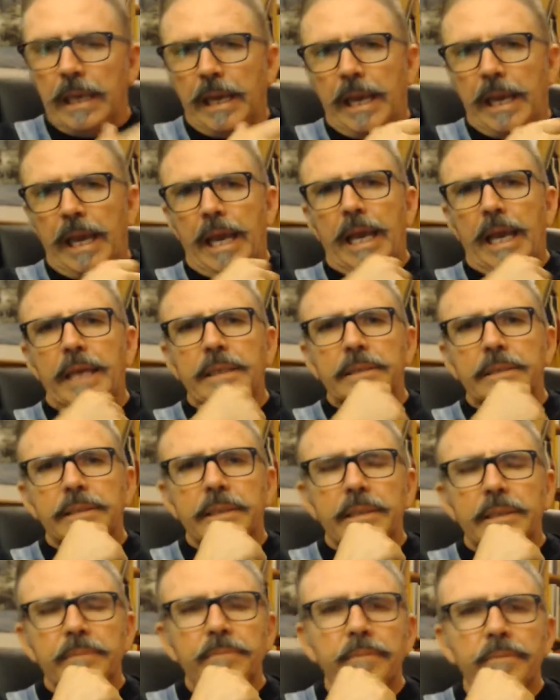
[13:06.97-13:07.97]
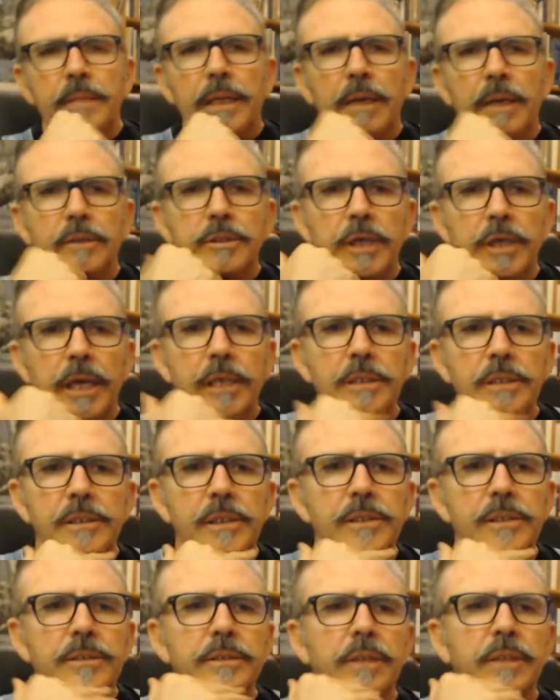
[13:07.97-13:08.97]
And change
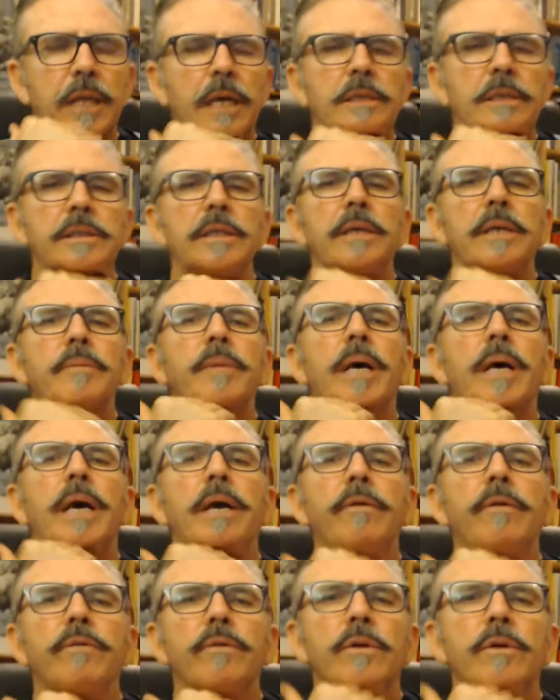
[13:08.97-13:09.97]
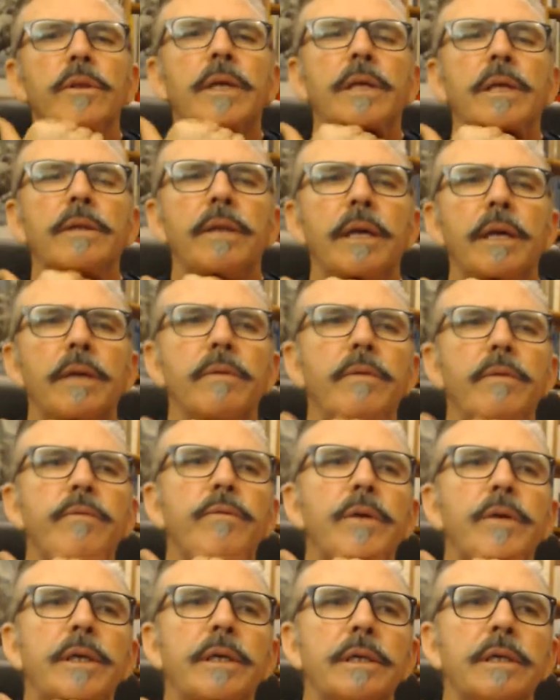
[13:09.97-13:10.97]
is largely behavioural. That if
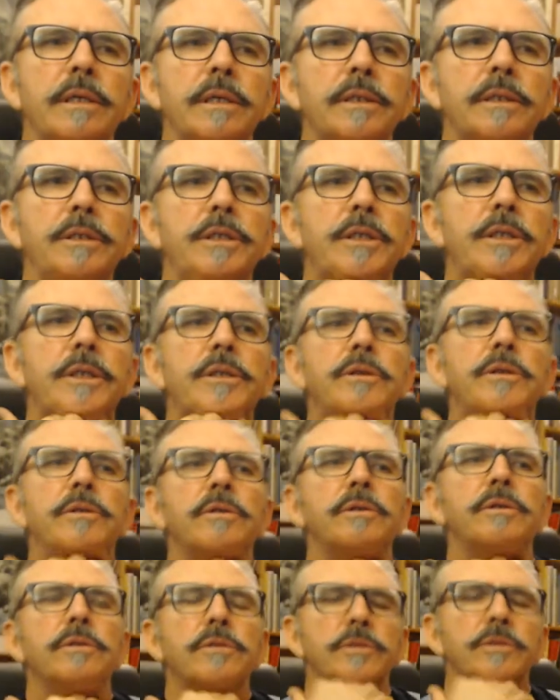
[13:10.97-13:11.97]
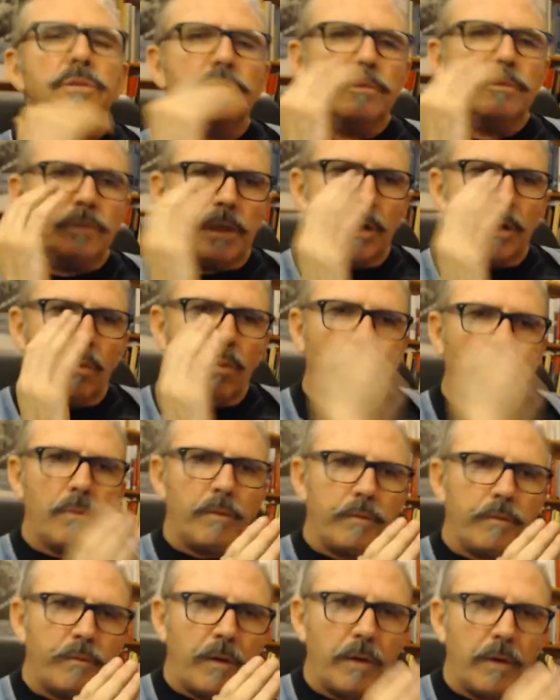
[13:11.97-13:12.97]
we can continue to what we
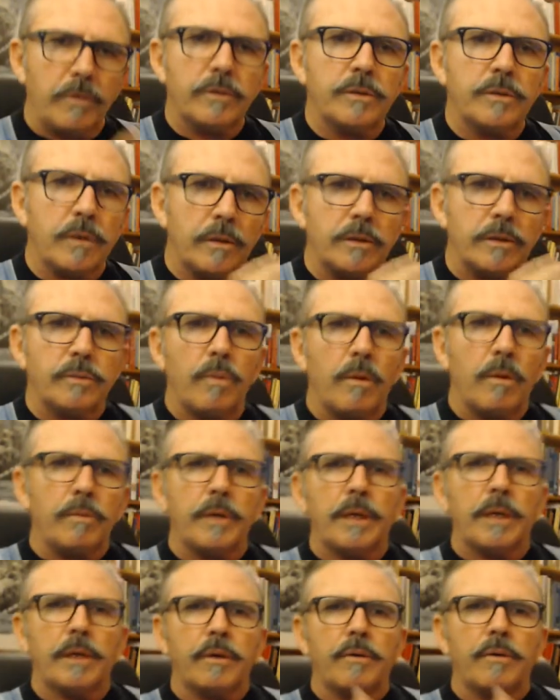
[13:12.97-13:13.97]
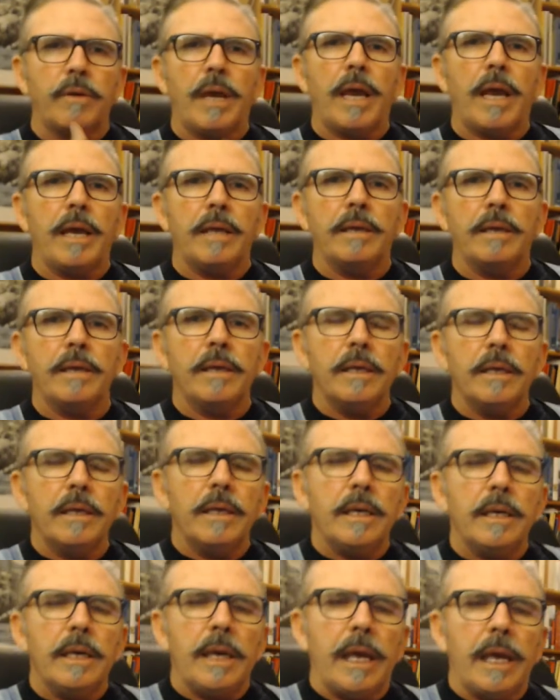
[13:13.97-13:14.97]
focus on is what we're going to create,
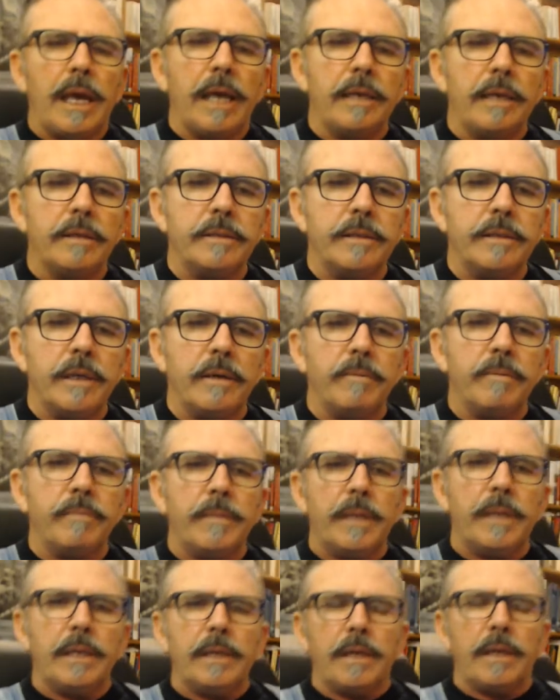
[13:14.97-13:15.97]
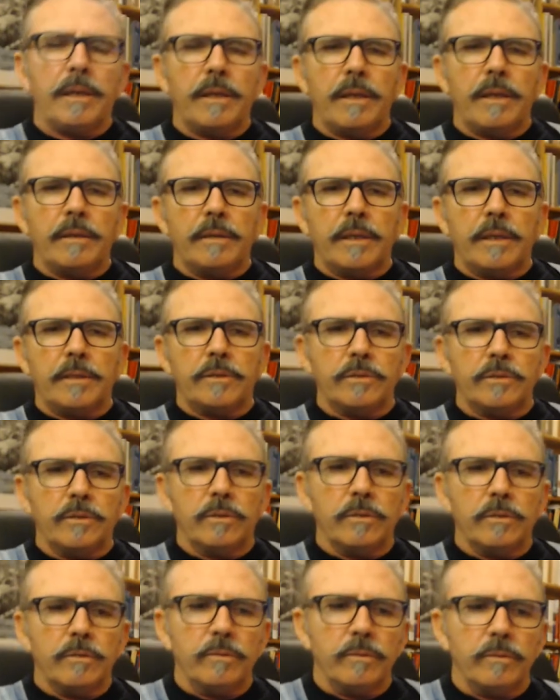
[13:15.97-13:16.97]
and that sort
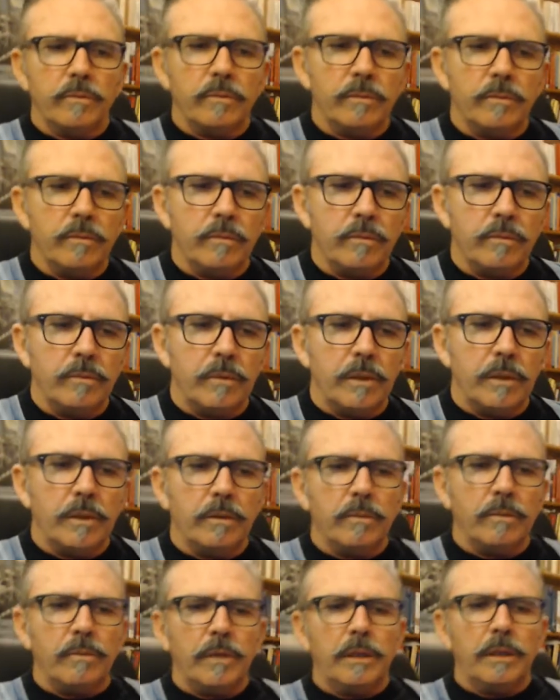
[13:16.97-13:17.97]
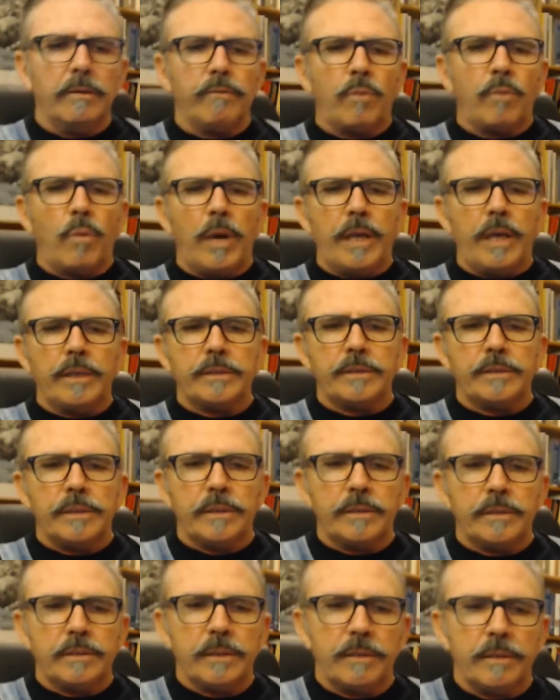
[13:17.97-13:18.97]
of wheel of awareness
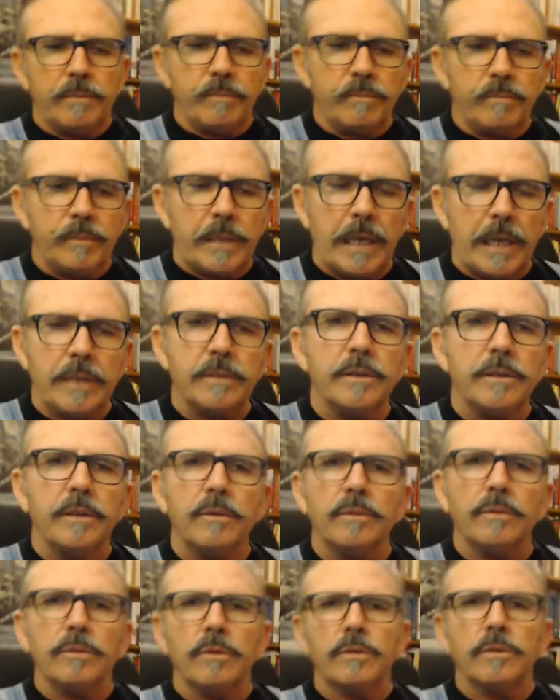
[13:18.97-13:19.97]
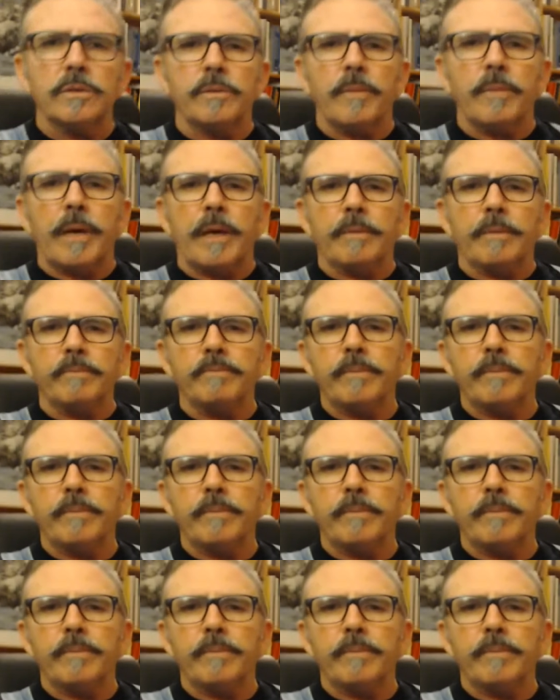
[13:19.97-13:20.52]
that Dan Siegel talks about.